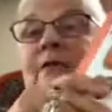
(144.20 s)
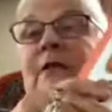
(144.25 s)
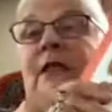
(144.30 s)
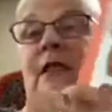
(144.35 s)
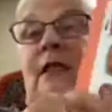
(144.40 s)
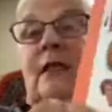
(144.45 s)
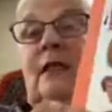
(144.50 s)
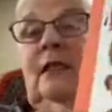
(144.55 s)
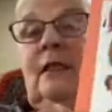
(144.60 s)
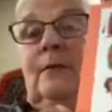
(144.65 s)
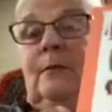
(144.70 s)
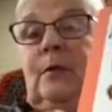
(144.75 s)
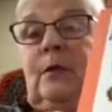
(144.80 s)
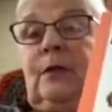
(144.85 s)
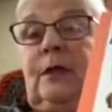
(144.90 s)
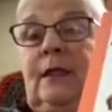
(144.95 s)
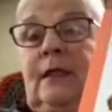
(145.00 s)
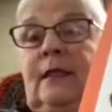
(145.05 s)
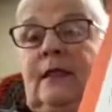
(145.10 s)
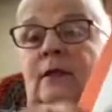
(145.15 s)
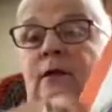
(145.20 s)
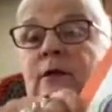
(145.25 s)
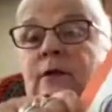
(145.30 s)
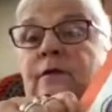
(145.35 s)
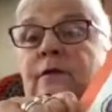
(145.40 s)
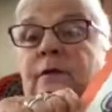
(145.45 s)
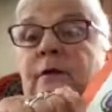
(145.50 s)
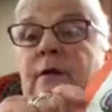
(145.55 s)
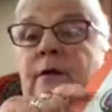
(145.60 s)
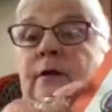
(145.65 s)
release this book. It's
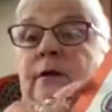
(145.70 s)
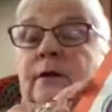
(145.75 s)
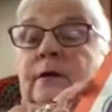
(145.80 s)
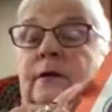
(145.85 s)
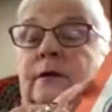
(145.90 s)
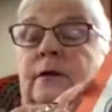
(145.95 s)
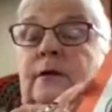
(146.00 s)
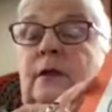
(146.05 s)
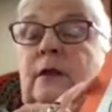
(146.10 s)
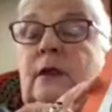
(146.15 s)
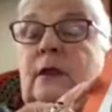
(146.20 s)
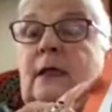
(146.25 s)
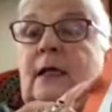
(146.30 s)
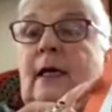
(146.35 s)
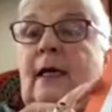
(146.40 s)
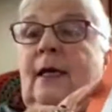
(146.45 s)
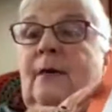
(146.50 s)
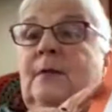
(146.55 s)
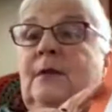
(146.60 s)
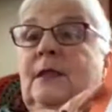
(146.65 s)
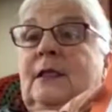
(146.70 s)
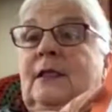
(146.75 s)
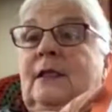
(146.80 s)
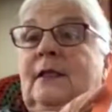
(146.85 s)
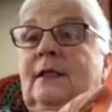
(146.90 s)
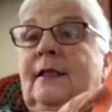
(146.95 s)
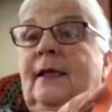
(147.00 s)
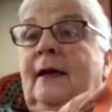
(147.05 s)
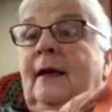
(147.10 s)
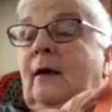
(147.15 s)
on
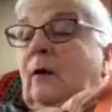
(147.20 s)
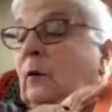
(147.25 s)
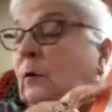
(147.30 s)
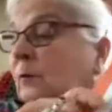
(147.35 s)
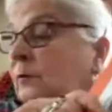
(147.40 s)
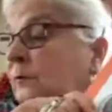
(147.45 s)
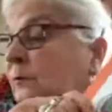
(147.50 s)
Amazon now.